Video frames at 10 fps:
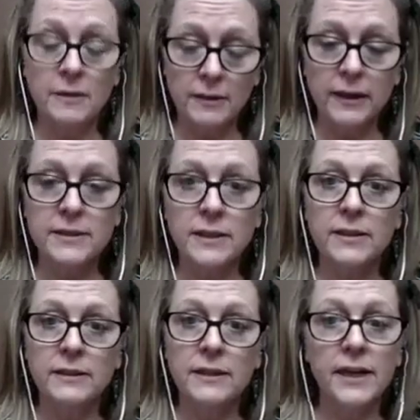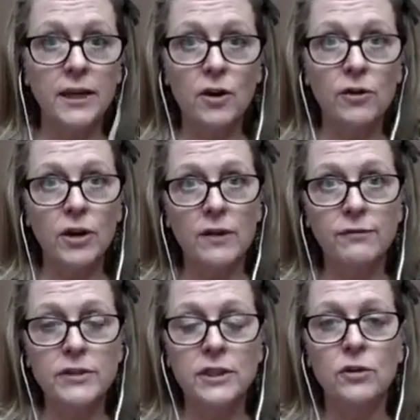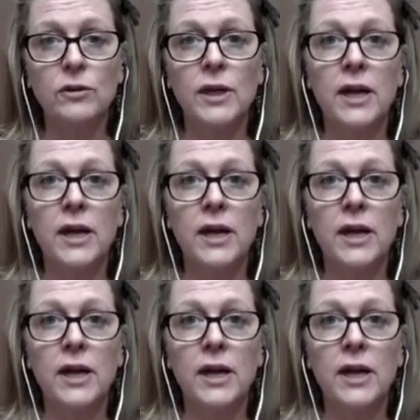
like I said, getting out of their comfort zone